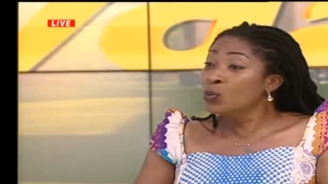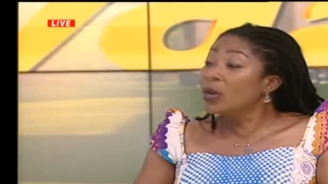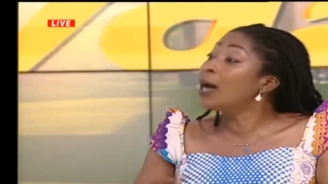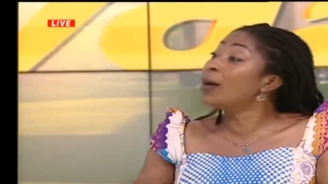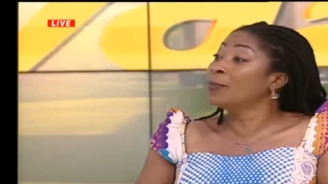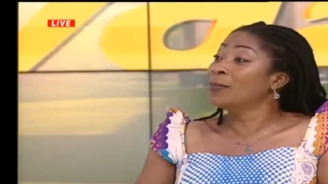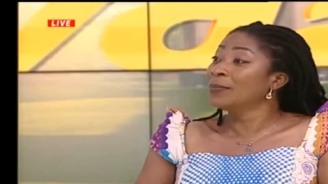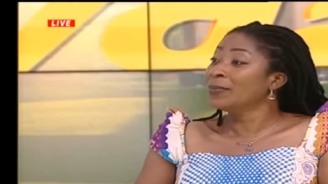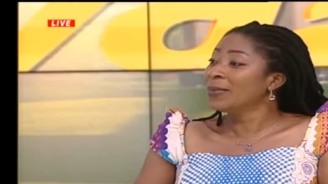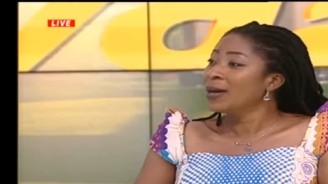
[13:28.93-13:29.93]
to come,
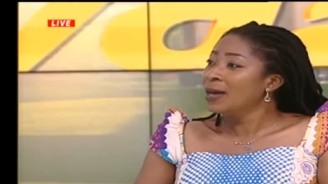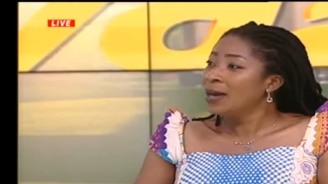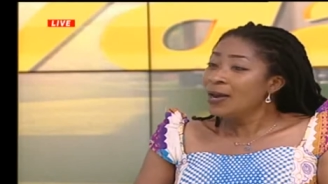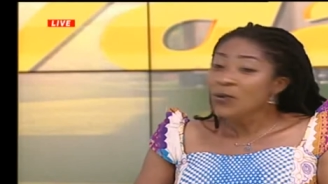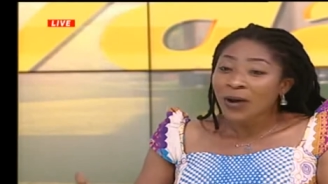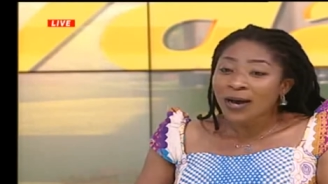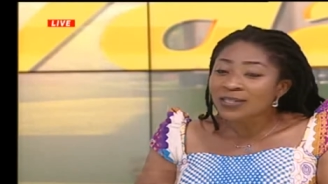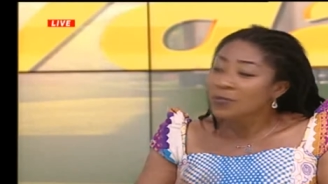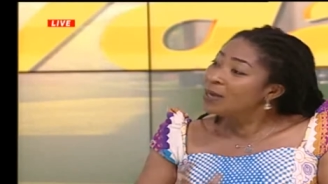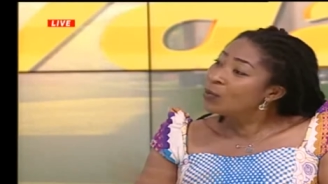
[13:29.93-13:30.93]
and your
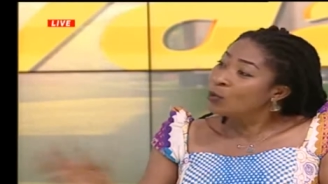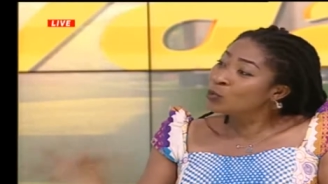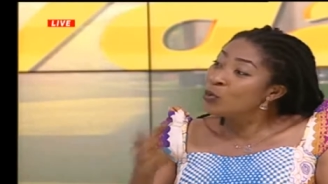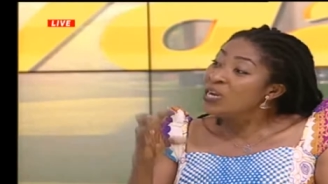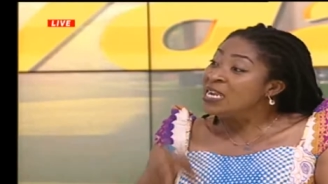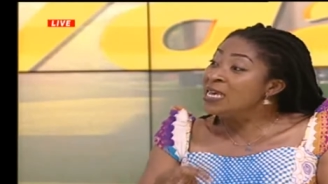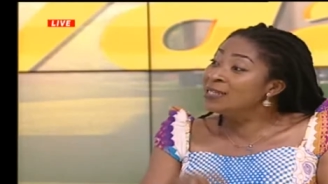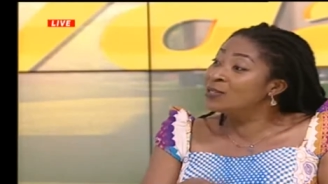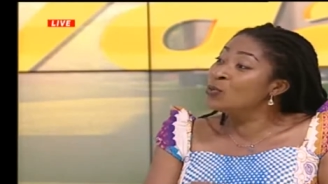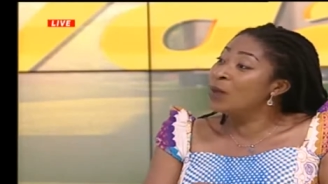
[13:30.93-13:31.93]
husband also
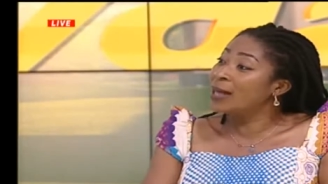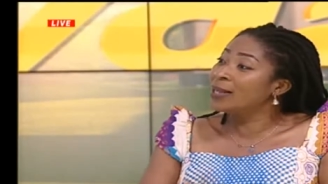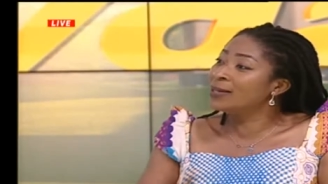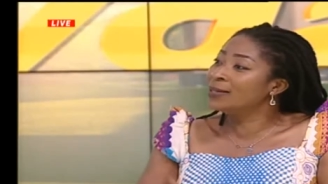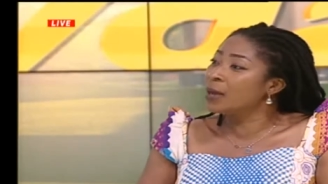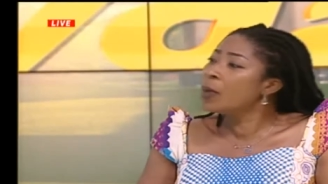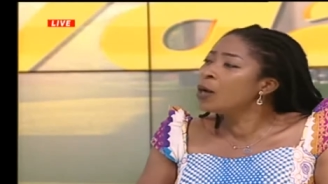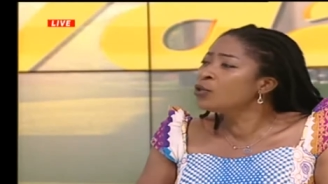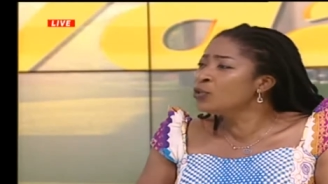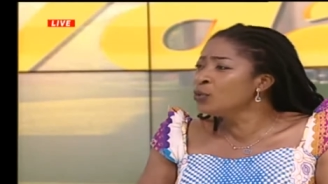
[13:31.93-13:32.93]
needs you at that time,
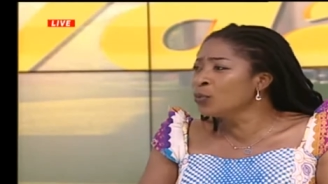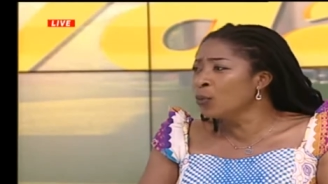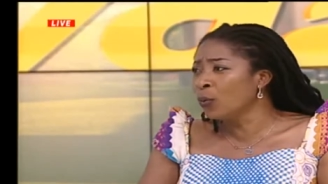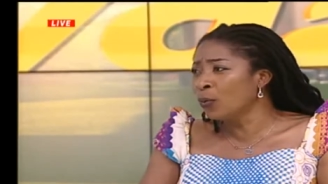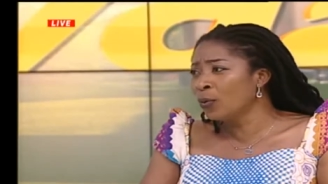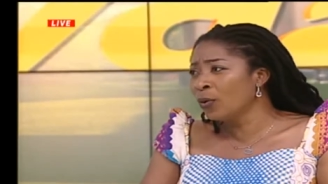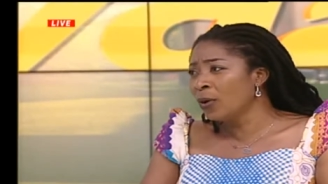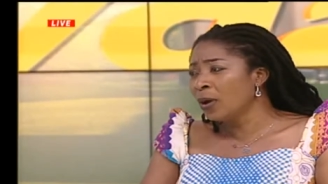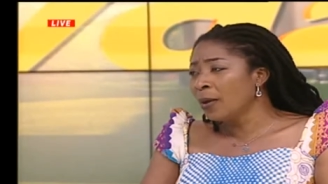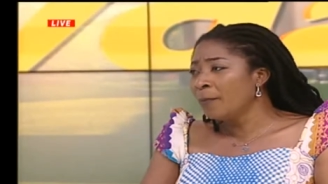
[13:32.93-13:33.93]
how do you go?
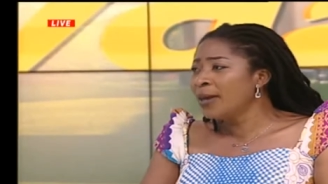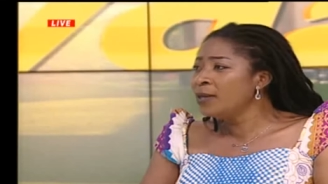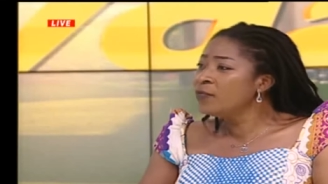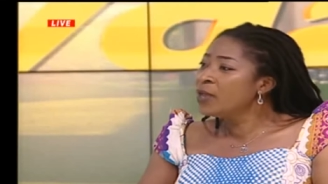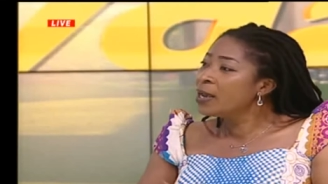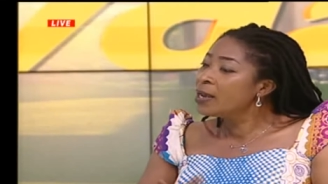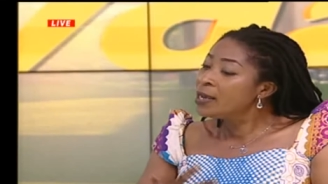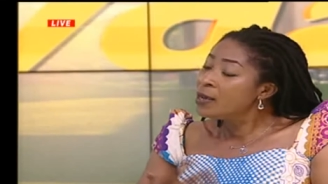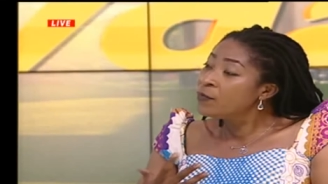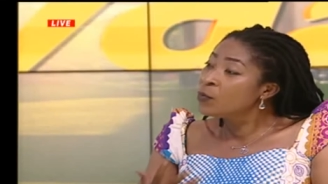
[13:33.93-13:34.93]
Mm. But if they
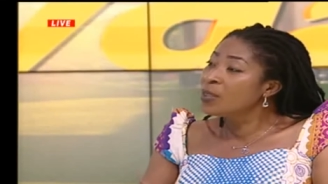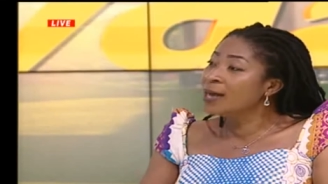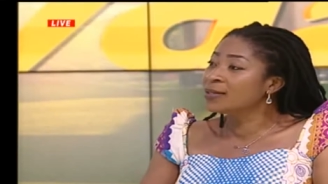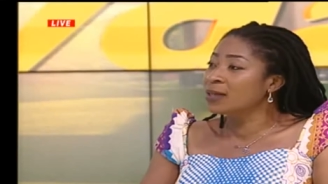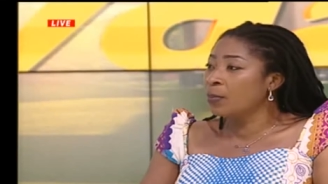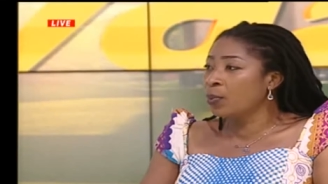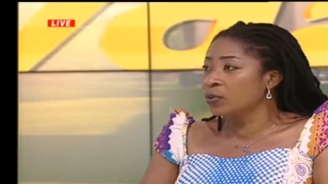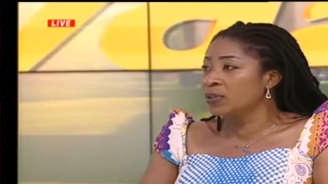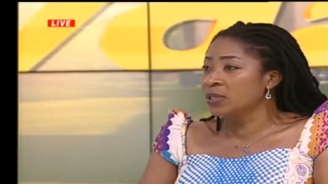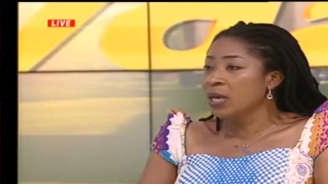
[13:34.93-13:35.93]
give you that
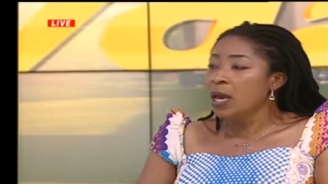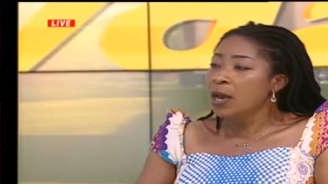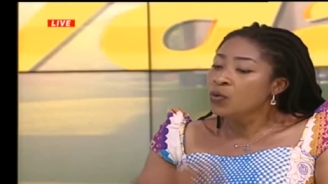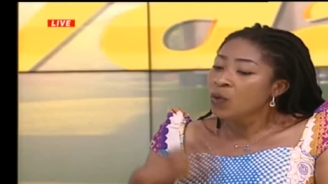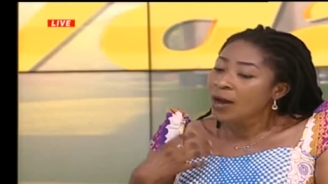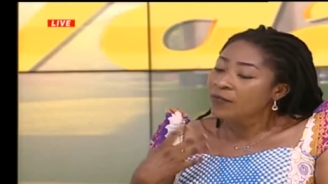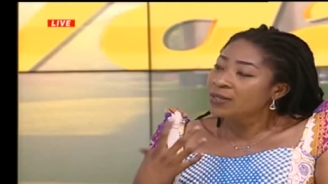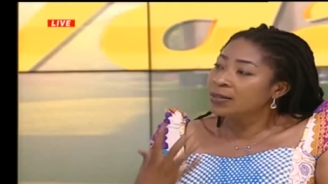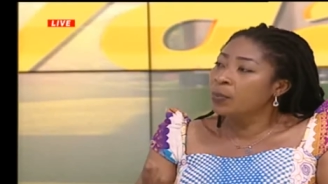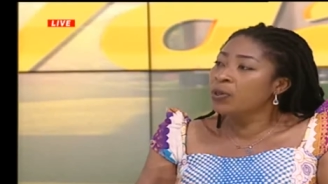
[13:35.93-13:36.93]
support yeah. and you have
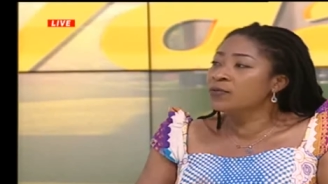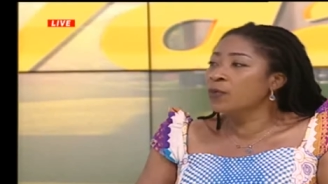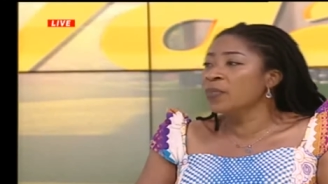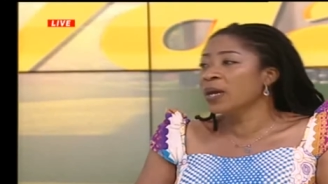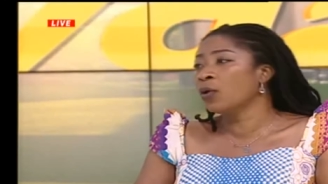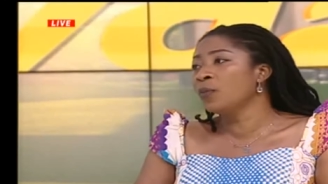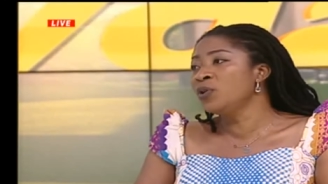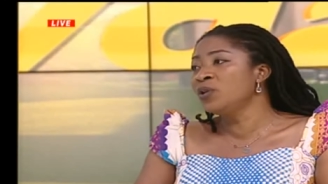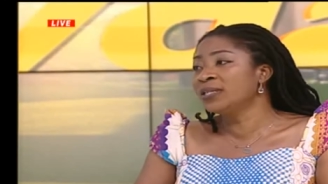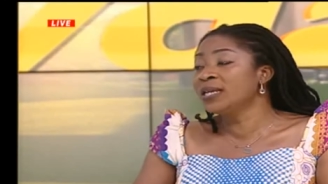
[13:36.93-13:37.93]
the support from the
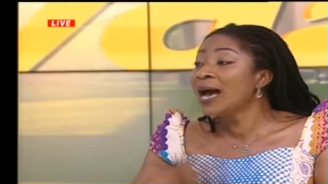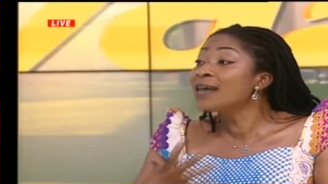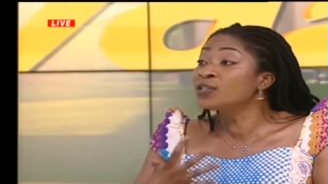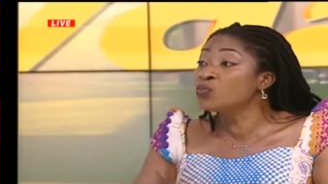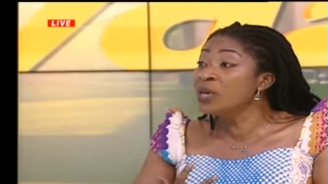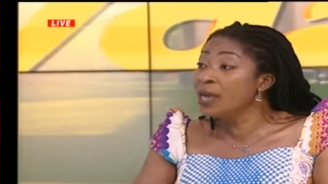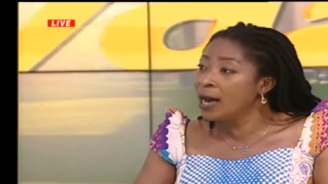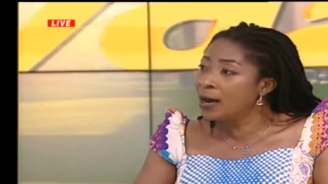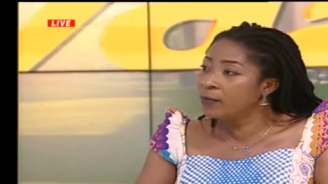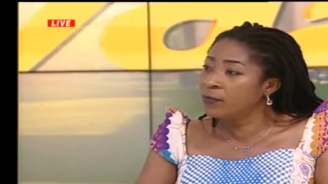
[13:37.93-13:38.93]
community as we
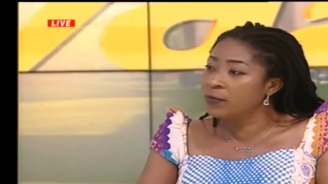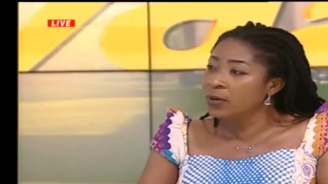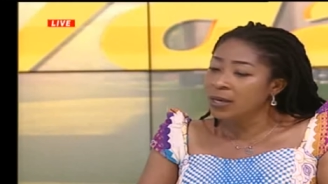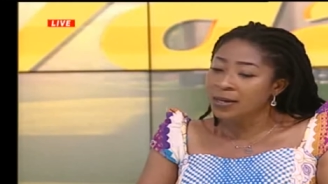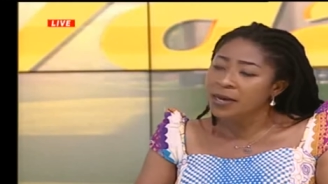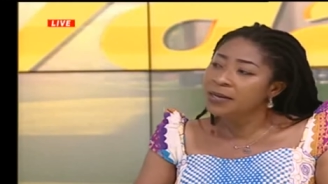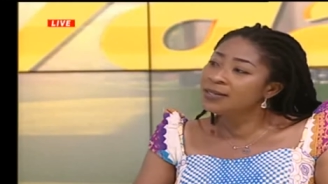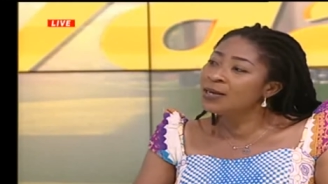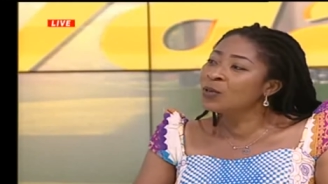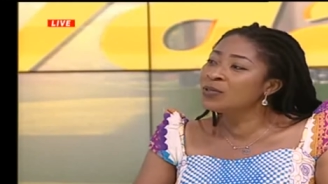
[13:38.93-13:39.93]
have, mm. then
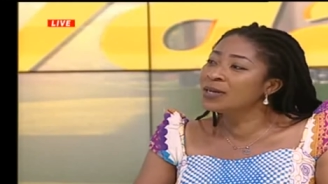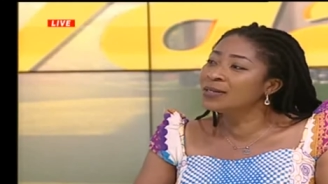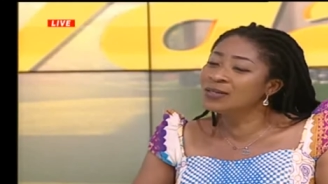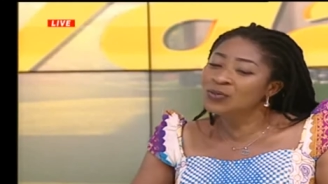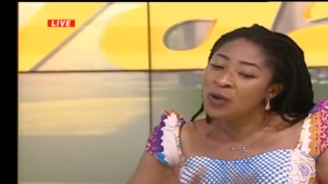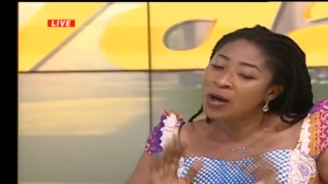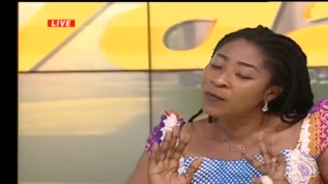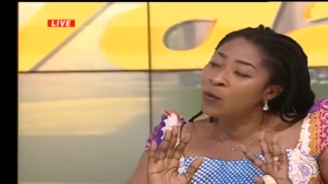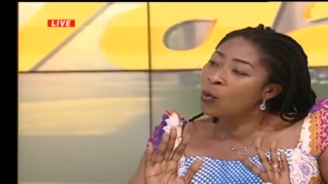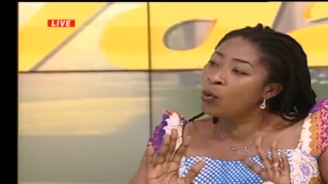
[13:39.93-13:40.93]
it tells that you
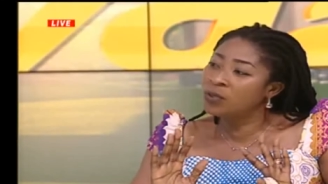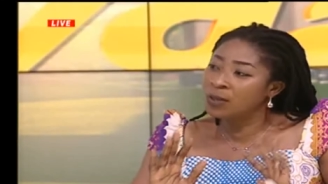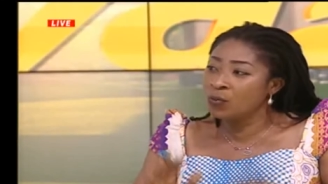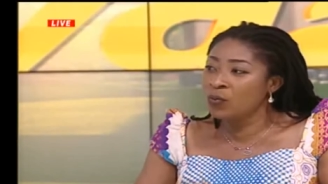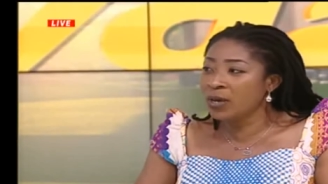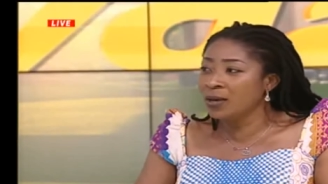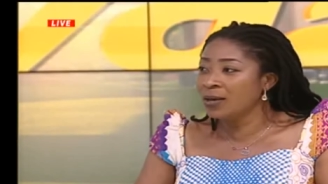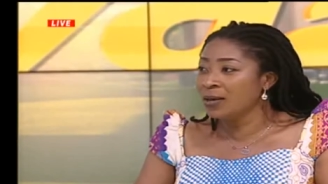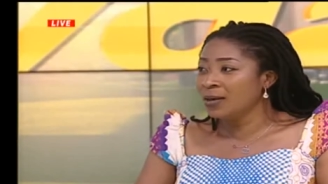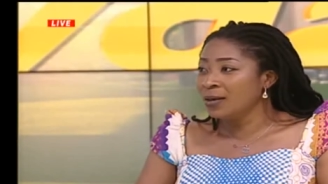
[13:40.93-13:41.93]
have all the way.
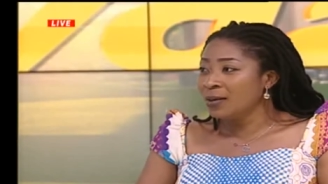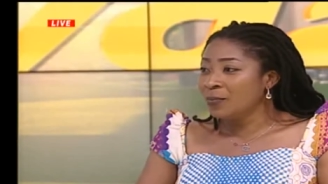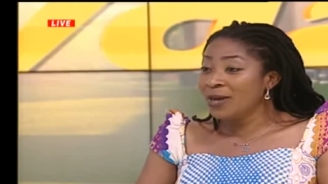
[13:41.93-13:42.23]
Mm.